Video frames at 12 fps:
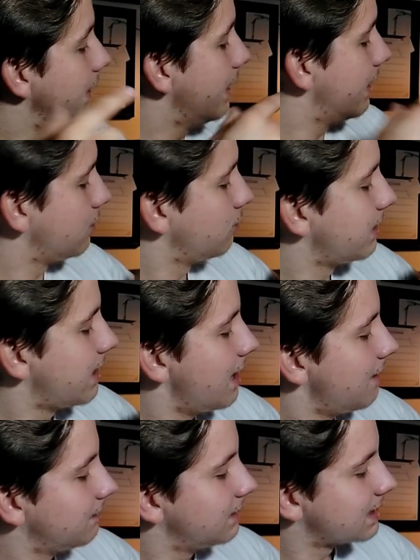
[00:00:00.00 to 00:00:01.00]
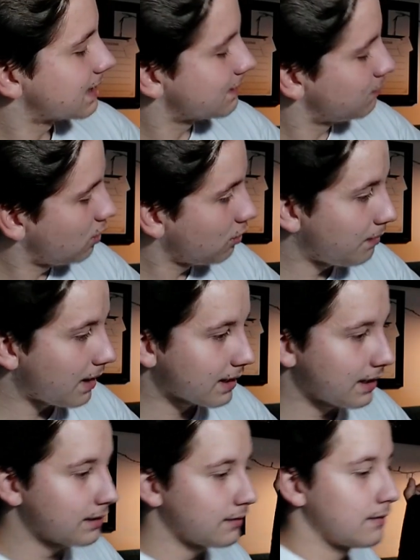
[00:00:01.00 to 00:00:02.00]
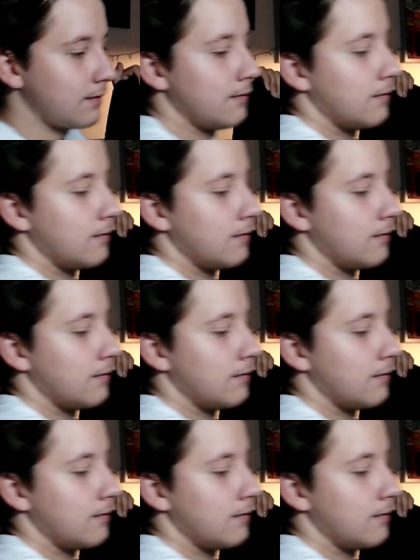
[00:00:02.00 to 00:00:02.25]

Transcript: and we have this small packet